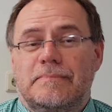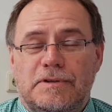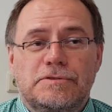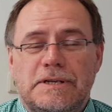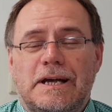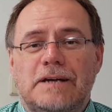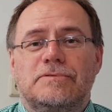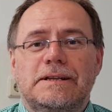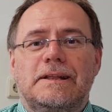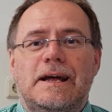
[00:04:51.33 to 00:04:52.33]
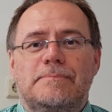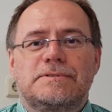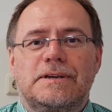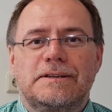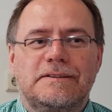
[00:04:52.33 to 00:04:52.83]
Usually I write the
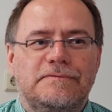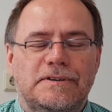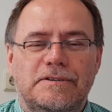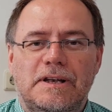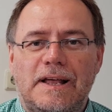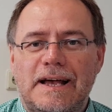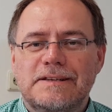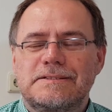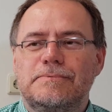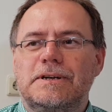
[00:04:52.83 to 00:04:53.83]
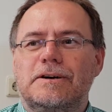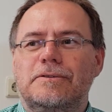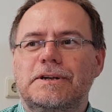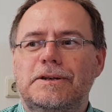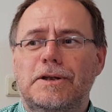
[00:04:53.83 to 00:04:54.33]
abstract at the very last when I
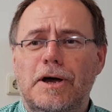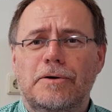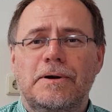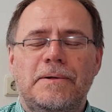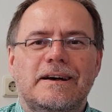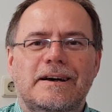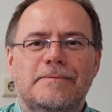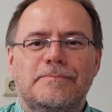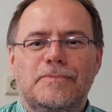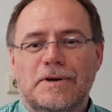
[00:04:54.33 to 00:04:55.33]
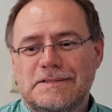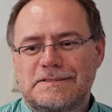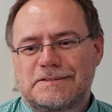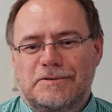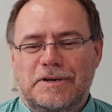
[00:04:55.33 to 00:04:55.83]
already know um,
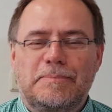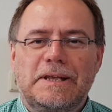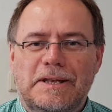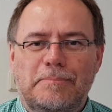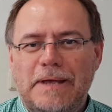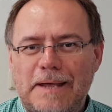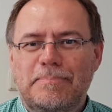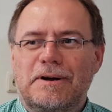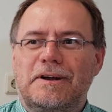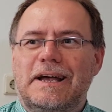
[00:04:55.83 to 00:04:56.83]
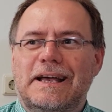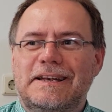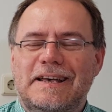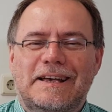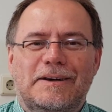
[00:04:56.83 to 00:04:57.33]
what's going to be in the paper
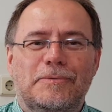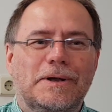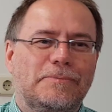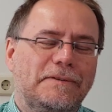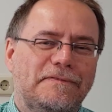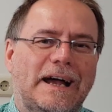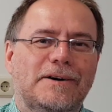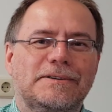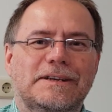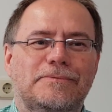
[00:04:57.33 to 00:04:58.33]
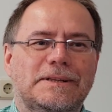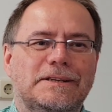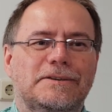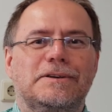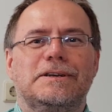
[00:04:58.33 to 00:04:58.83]
and what we found and what the
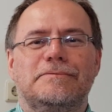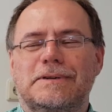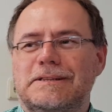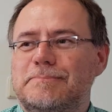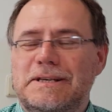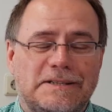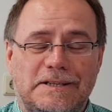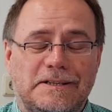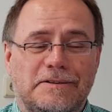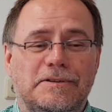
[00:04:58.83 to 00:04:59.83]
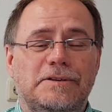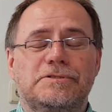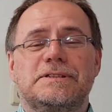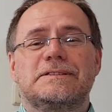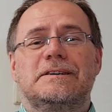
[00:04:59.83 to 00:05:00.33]
what the, basically the
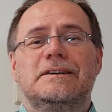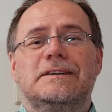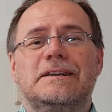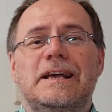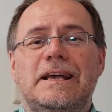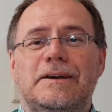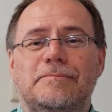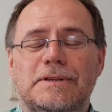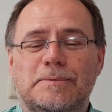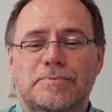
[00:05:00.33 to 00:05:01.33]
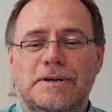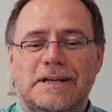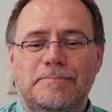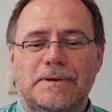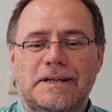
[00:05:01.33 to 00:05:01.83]
conclusions are and what the
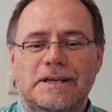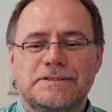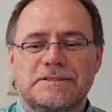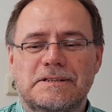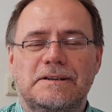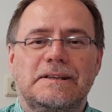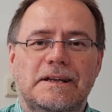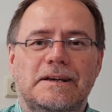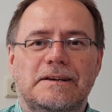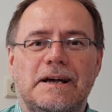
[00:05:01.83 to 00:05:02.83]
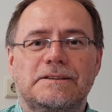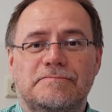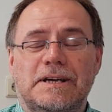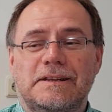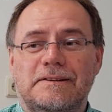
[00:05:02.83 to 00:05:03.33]
broader implications are. Then I, I
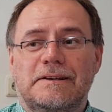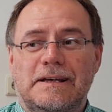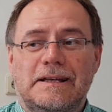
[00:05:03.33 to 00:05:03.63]
write the,